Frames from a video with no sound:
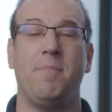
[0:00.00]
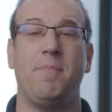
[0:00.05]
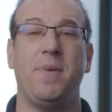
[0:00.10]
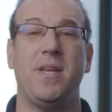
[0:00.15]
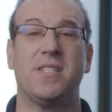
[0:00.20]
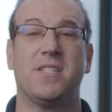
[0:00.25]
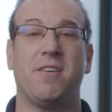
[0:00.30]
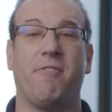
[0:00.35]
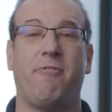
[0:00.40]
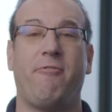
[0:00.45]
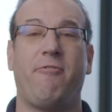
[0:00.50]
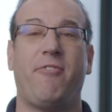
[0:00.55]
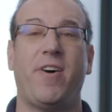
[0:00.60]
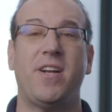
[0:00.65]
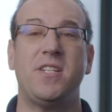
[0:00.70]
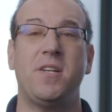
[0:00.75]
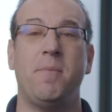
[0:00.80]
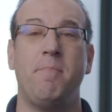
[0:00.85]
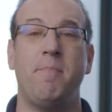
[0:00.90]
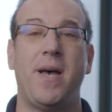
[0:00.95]
it means a
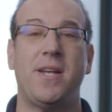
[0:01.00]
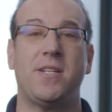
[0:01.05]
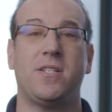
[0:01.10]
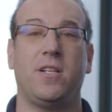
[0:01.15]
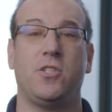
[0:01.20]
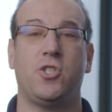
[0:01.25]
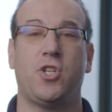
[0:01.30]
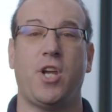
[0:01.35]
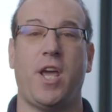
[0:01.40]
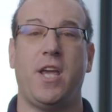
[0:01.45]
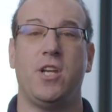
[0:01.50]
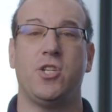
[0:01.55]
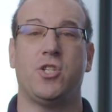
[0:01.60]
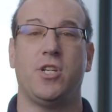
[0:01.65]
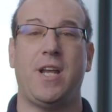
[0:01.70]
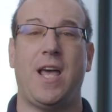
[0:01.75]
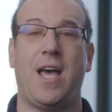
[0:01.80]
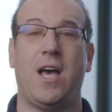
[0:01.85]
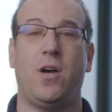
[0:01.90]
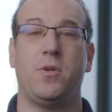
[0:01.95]
fundamental change
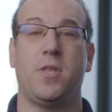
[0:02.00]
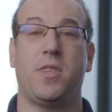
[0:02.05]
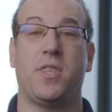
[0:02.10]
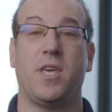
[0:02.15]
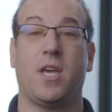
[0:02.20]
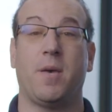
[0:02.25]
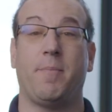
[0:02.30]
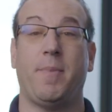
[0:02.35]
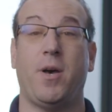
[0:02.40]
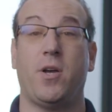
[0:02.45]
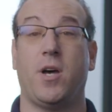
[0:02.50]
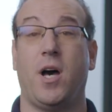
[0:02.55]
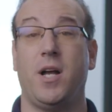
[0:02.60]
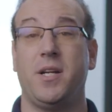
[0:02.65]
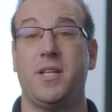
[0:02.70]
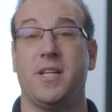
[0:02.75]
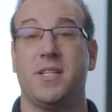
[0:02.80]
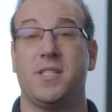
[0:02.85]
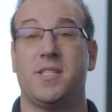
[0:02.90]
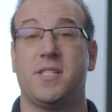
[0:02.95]
in how to think about
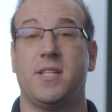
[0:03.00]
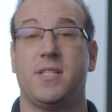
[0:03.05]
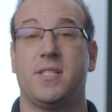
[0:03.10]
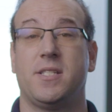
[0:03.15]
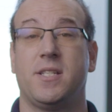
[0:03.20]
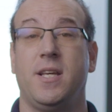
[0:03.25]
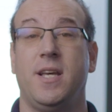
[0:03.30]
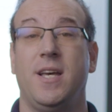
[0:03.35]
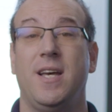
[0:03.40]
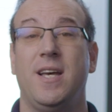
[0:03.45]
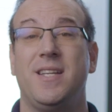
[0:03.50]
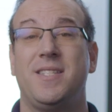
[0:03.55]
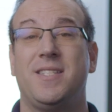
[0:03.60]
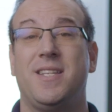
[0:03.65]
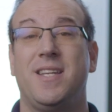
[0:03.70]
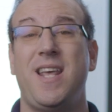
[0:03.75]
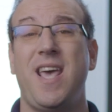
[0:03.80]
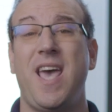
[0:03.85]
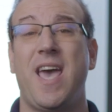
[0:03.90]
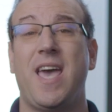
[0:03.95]
audiences.
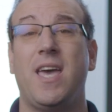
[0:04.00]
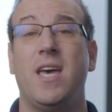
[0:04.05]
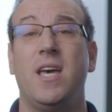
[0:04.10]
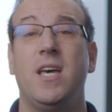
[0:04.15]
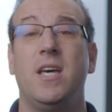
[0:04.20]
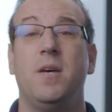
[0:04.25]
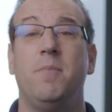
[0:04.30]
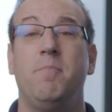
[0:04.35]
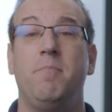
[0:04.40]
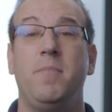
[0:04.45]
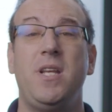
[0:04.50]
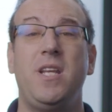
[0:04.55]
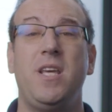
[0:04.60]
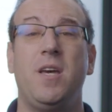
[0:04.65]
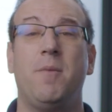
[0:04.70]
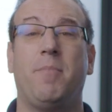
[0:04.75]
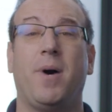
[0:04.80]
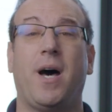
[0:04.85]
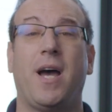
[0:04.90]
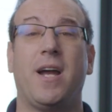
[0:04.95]
Today,
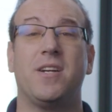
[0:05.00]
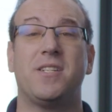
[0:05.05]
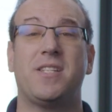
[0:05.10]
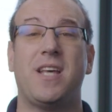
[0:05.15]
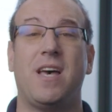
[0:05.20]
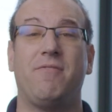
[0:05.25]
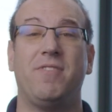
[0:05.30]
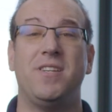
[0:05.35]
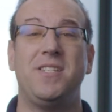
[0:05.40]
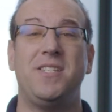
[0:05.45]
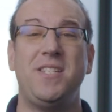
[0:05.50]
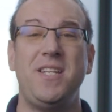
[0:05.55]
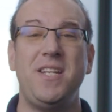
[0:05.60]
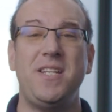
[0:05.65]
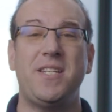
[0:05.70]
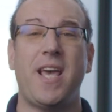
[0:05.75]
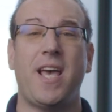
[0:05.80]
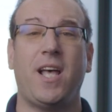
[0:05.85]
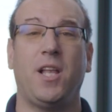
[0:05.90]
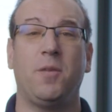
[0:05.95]
media buyers have a
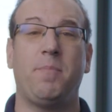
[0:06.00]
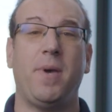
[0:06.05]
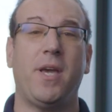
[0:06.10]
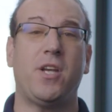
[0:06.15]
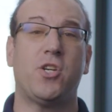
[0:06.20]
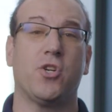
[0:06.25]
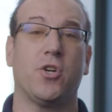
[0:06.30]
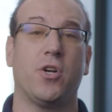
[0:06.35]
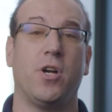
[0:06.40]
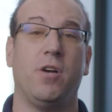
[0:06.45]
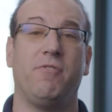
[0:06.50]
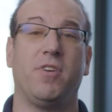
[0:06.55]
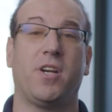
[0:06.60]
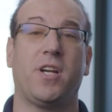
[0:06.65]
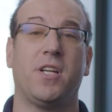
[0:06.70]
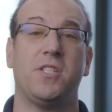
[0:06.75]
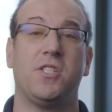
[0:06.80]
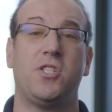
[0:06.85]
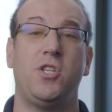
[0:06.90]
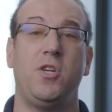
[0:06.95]
detailed picture of a
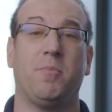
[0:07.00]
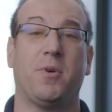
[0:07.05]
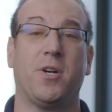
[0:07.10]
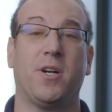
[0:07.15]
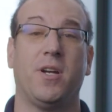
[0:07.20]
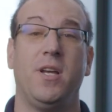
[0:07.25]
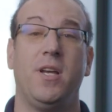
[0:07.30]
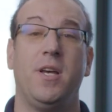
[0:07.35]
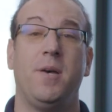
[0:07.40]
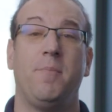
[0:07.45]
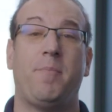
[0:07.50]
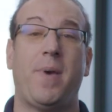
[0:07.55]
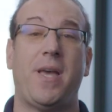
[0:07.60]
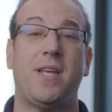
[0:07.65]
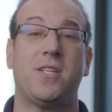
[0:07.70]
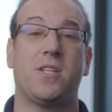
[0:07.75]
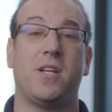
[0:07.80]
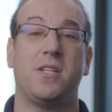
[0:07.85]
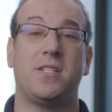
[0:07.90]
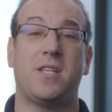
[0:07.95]
consumer
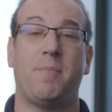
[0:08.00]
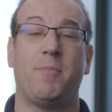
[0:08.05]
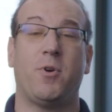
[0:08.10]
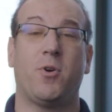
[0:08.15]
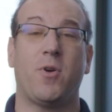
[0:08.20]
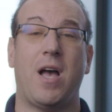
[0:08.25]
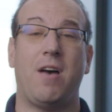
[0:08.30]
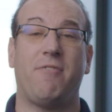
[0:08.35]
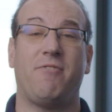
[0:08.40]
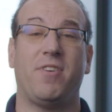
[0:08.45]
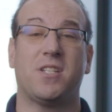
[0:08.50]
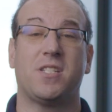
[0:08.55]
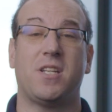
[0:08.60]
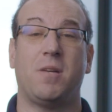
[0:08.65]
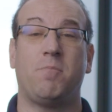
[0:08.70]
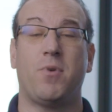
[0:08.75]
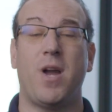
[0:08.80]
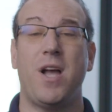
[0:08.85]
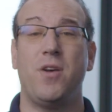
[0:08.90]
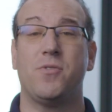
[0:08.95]
based on demographics
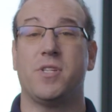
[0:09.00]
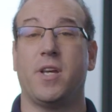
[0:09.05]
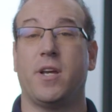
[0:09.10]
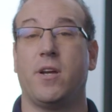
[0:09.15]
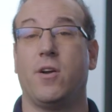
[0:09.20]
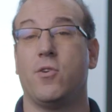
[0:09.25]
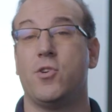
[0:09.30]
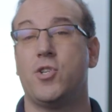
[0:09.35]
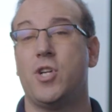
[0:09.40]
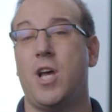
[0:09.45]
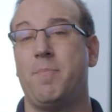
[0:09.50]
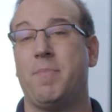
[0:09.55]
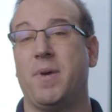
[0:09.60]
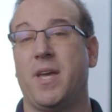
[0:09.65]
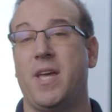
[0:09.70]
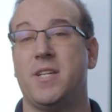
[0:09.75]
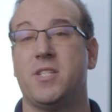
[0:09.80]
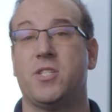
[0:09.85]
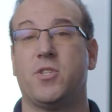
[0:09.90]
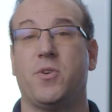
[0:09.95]
and browsing or
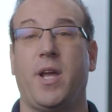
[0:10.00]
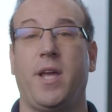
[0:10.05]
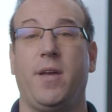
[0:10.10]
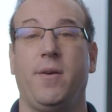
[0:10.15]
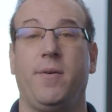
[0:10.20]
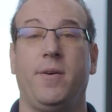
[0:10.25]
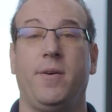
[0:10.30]
shopping history.